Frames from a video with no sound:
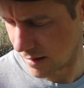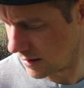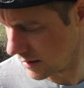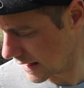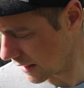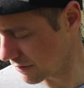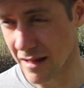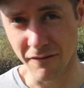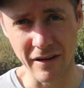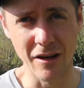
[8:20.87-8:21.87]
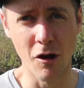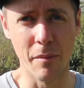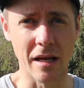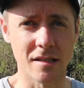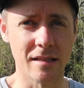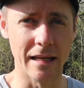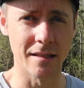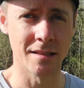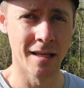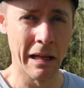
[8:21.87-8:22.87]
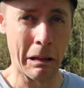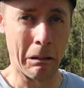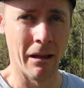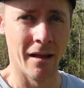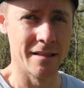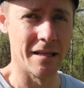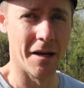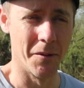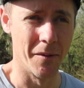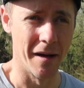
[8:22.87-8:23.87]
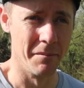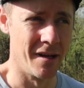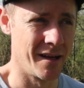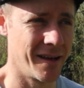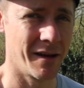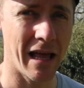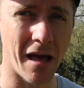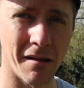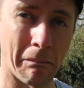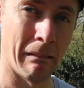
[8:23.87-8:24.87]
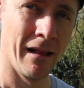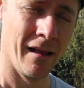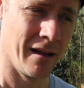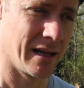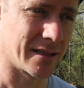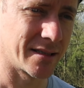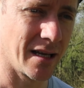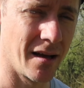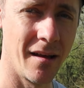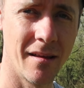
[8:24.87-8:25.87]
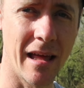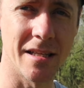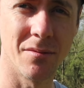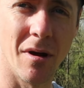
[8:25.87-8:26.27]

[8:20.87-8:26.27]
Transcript: yeah, thankfully no bigger snakes. So yeah, let's get to work